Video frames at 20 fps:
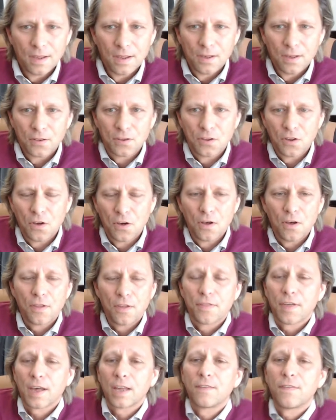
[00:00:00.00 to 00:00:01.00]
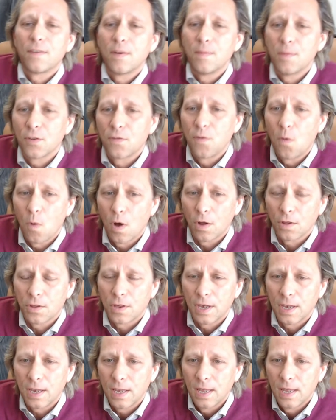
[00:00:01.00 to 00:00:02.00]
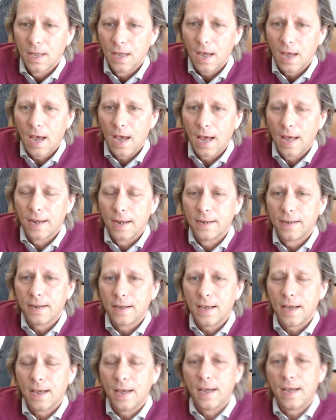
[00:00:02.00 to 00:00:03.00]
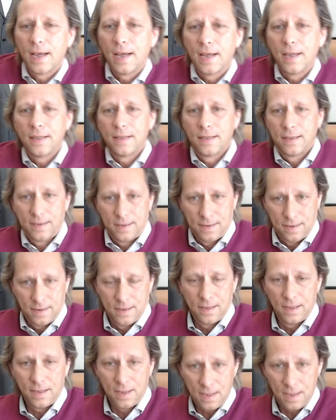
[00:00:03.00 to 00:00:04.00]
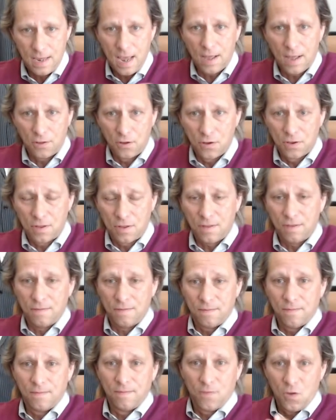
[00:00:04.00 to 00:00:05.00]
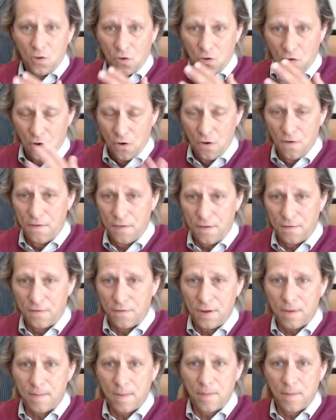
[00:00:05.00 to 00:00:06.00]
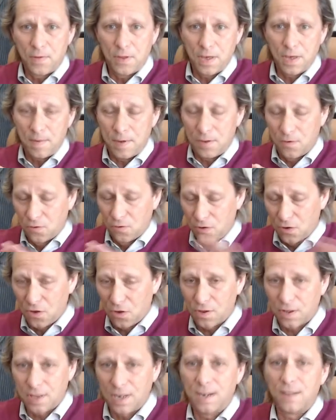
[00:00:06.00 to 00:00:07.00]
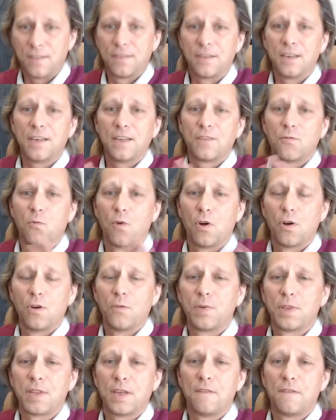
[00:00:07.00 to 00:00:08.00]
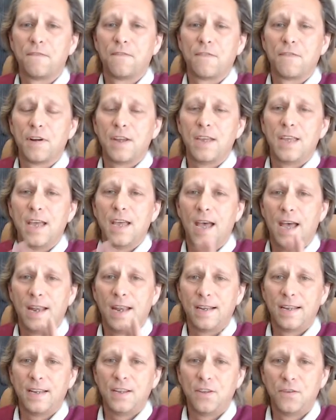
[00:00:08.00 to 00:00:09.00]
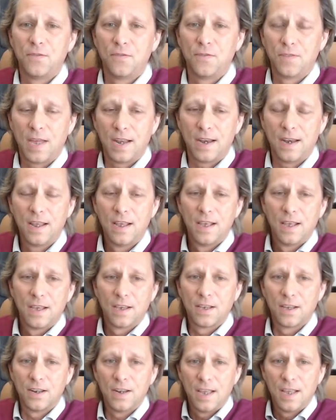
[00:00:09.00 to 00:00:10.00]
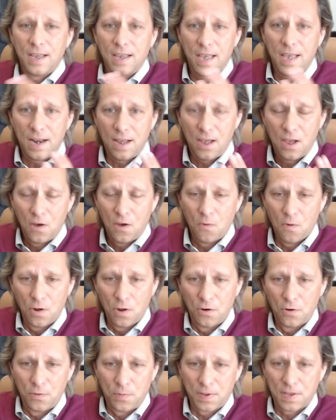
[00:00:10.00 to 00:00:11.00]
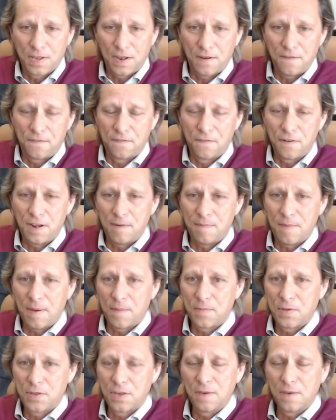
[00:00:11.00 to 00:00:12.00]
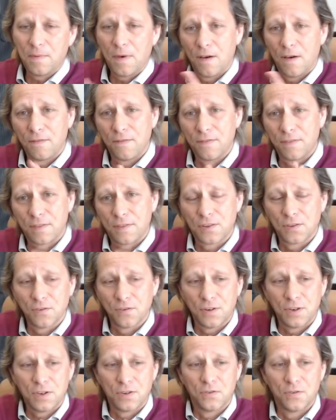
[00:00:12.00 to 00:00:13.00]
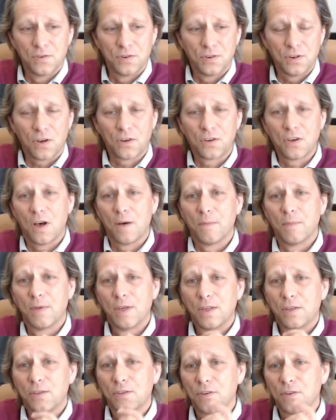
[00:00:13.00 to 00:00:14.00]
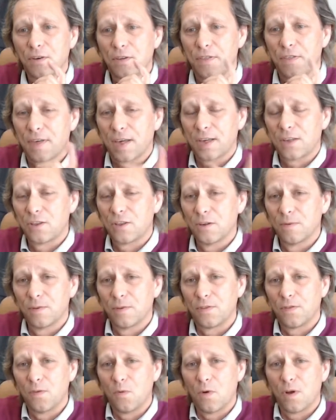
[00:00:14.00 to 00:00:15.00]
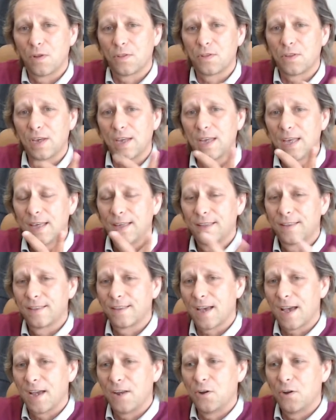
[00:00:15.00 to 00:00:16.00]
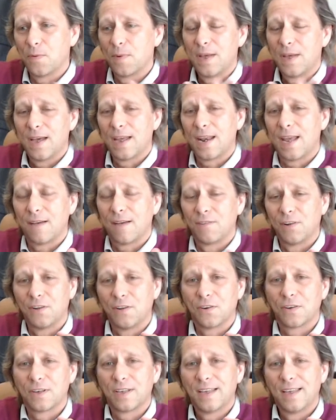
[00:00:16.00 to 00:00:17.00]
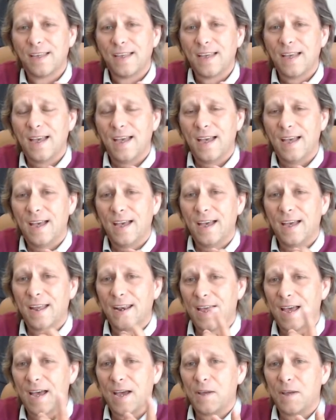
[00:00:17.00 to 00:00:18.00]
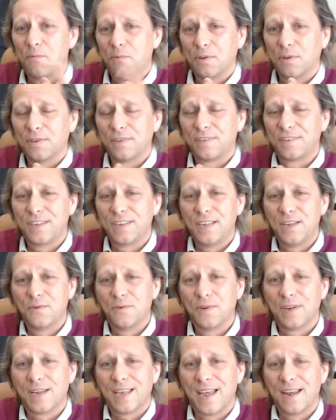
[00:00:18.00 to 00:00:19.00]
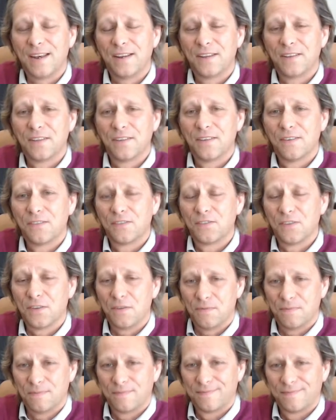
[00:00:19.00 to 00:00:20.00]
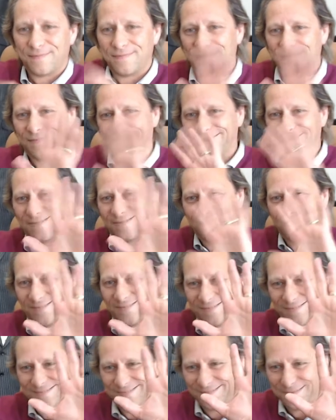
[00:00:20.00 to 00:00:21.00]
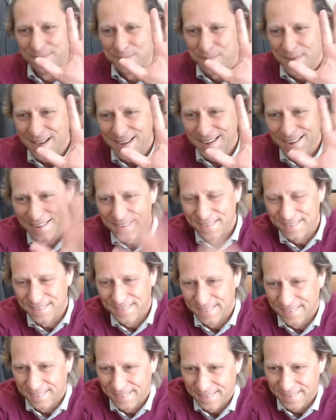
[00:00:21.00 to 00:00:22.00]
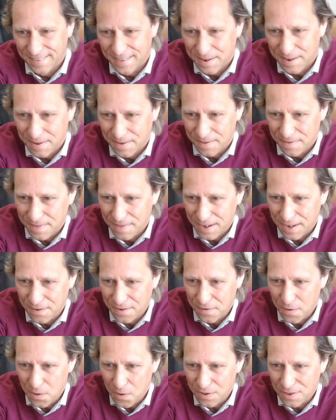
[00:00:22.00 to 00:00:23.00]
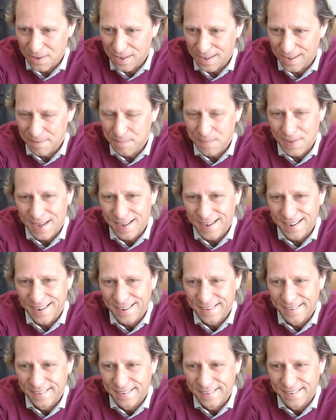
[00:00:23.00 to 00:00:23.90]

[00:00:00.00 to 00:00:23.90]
So thanks very much for watching, and yeah, just go for the free membership. It doesn't cost anything. It's 100% free, and you then can get a 100% free membership of thesewingguru.com. So thanks so much for watching. Sign up and have a look. And I will see you again soon. Bye. Thank you for watching. Bye.